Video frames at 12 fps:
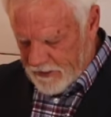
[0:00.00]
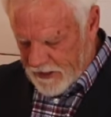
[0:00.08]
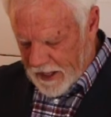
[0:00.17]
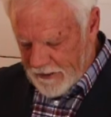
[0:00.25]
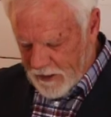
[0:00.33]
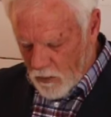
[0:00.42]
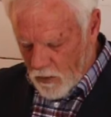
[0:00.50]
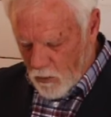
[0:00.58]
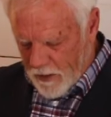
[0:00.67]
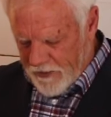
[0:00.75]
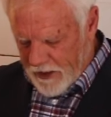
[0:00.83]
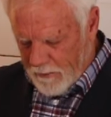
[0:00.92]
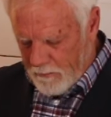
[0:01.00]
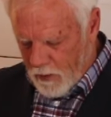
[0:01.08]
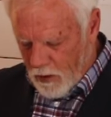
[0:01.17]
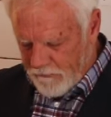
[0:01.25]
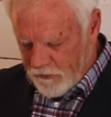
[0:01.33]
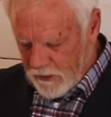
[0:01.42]
that they that were with him
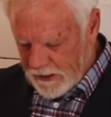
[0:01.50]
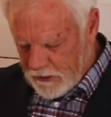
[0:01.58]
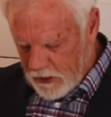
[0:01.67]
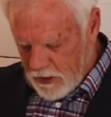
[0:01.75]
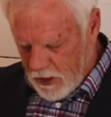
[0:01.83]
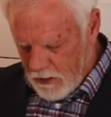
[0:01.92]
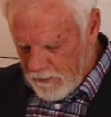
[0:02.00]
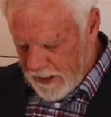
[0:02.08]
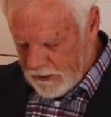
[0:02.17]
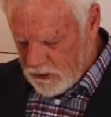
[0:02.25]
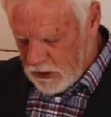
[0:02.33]
marveled at the young man's